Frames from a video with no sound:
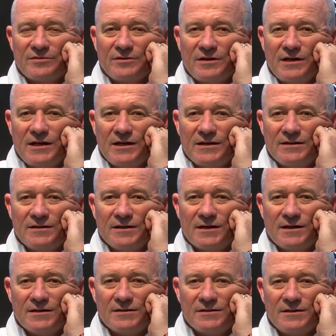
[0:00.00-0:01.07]
And
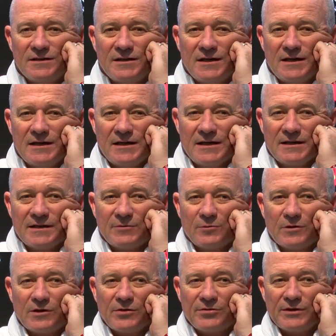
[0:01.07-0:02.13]
I think one
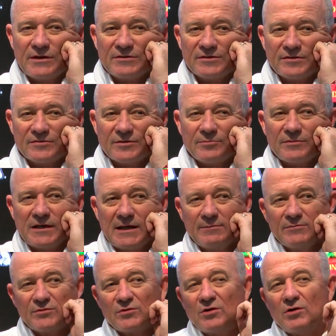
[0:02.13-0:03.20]
of the things that sometimes
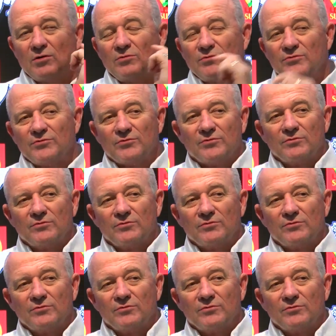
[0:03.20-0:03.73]
goes